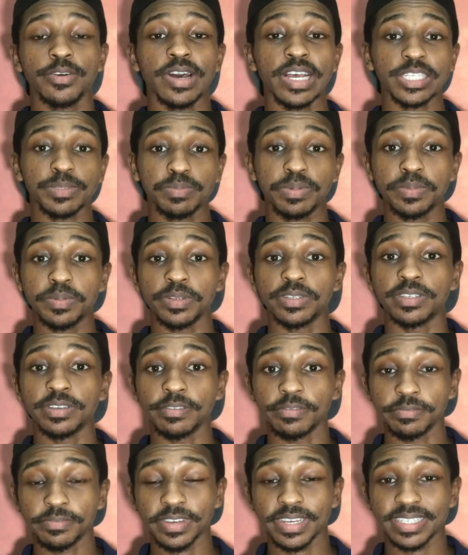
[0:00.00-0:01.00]
They'll ask people to
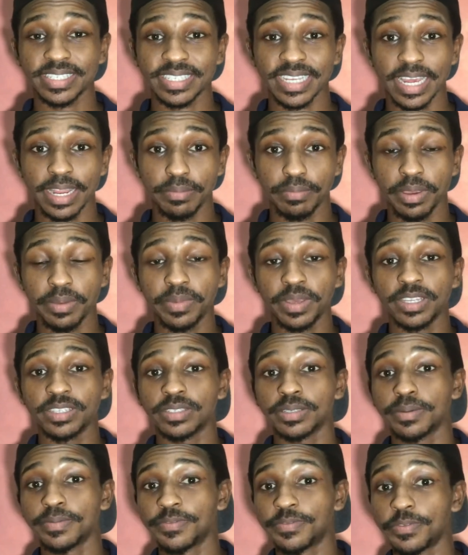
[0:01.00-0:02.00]
invest and maybe
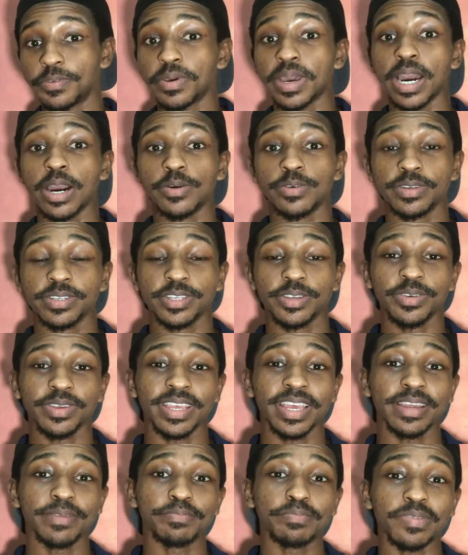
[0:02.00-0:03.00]
in some few hours they'll
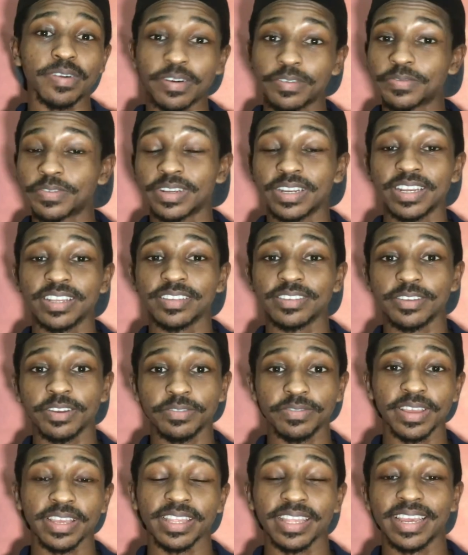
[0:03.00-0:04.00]
get profit and
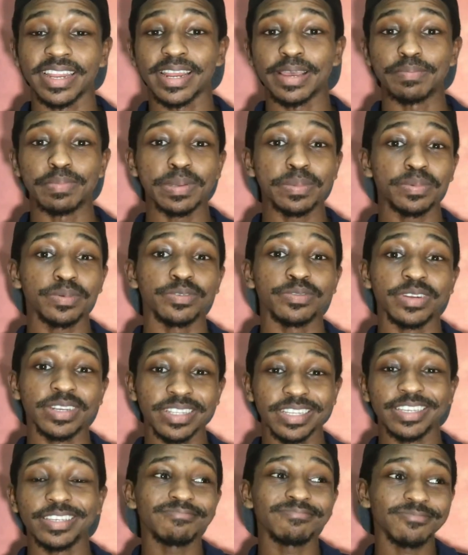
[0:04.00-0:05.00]
stuff like that. And people
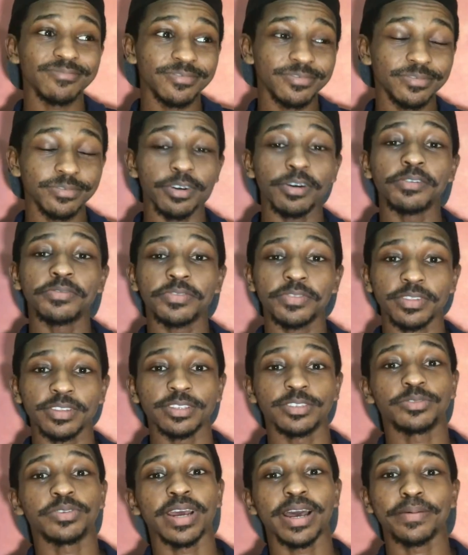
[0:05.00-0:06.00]
really fall for
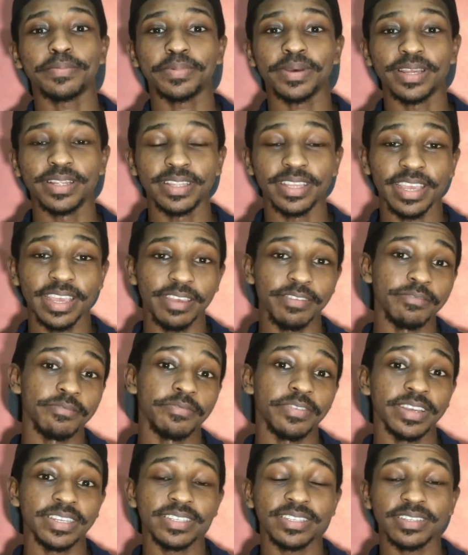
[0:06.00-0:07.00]
the trap and they
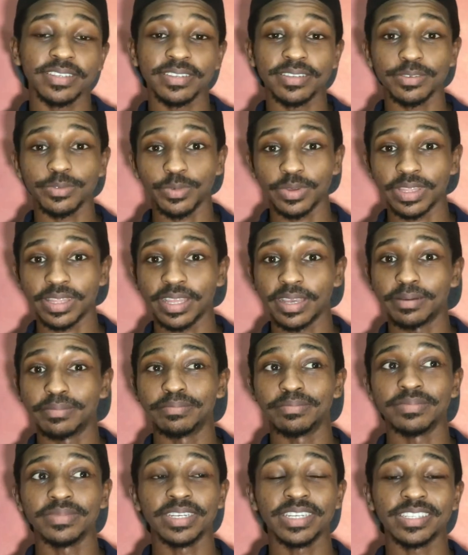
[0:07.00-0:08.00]
invest with
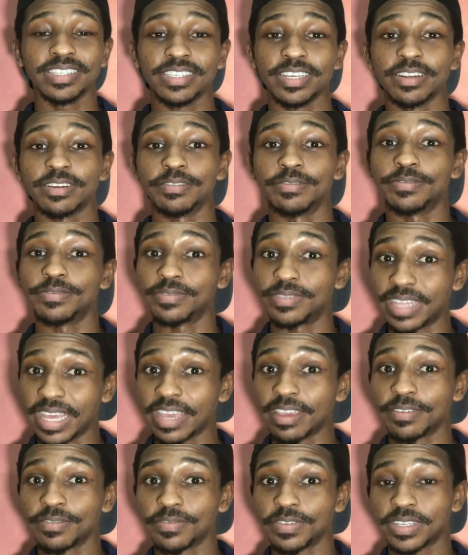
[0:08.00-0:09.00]
them instead of
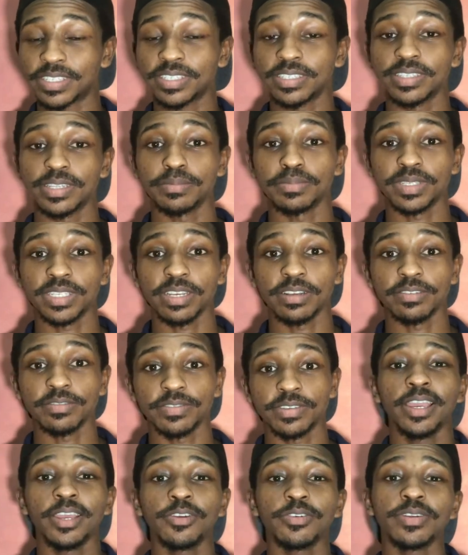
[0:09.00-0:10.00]
they invest in
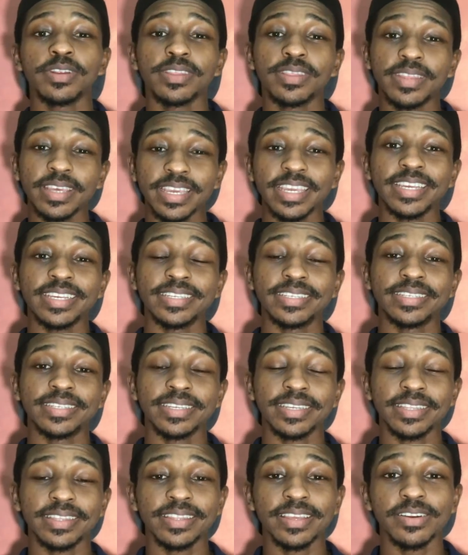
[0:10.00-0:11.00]
themselves. You know, the thing
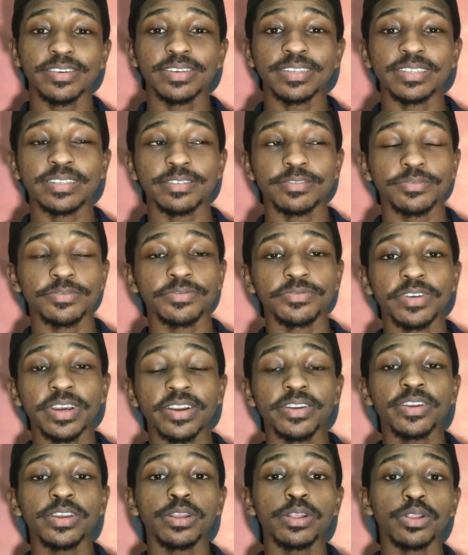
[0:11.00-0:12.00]
is, there is
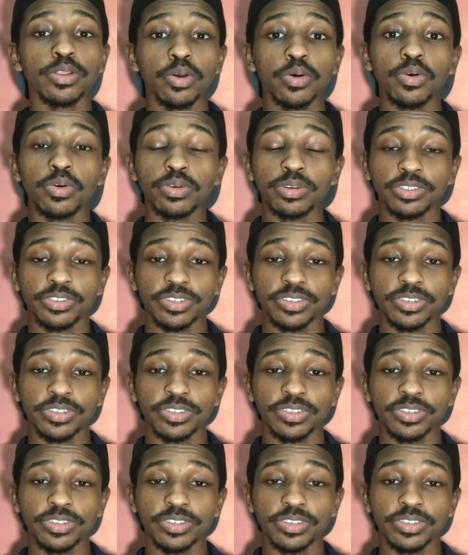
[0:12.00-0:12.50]
very low